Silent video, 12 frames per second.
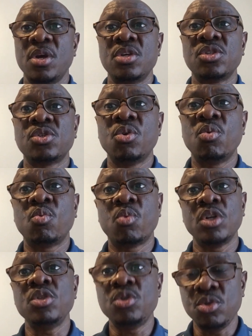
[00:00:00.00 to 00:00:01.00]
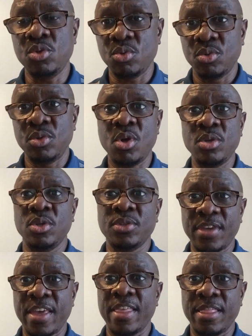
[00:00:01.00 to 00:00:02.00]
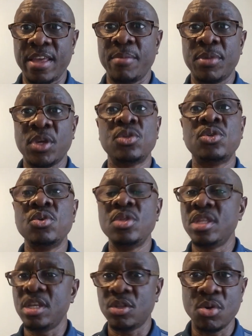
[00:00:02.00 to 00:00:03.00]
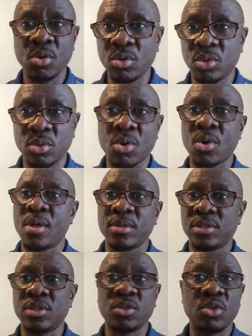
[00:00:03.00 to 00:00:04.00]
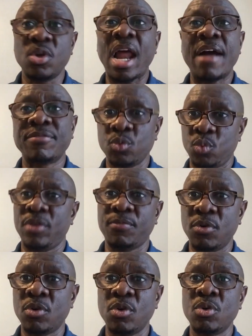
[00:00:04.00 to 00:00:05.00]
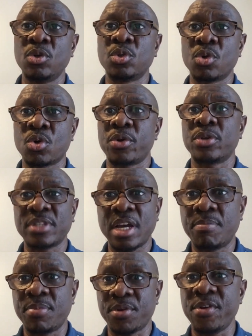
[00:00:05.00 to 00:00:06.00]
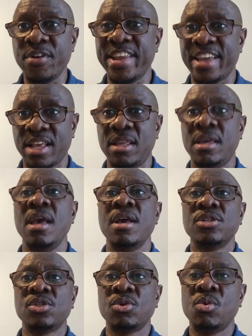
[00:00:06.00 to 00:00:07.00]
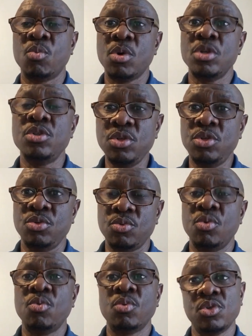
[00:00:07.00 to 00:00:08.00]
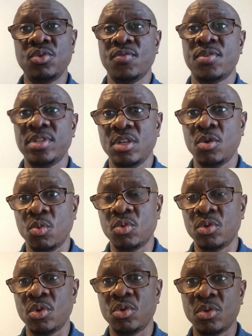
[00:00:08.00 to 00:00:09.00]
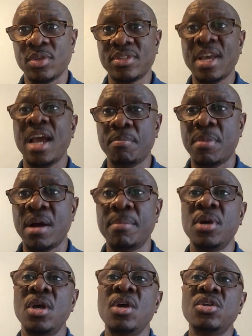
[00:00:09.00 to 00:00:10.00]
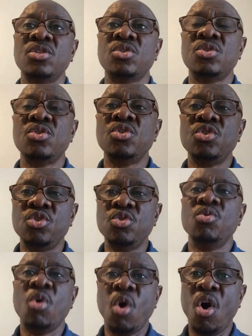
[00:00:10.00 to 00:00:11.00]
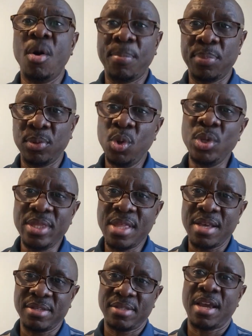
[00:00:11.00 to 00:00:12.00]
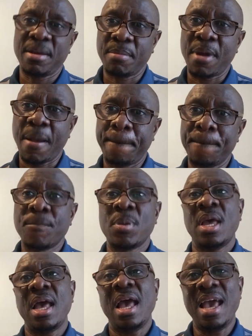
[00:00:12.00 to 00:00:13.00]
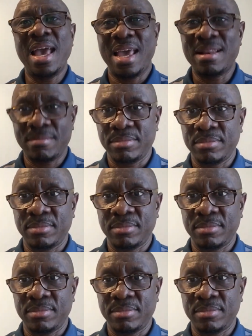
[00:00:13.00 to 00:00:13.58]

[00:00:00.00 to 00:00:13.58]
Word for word: so what you do, you don't just end there, because you need Google to crawl this thing. You don't have to wait for Google to crawl your site periodically. So what you do, once you create your, your, your sitemap, so you upload that sitemap. And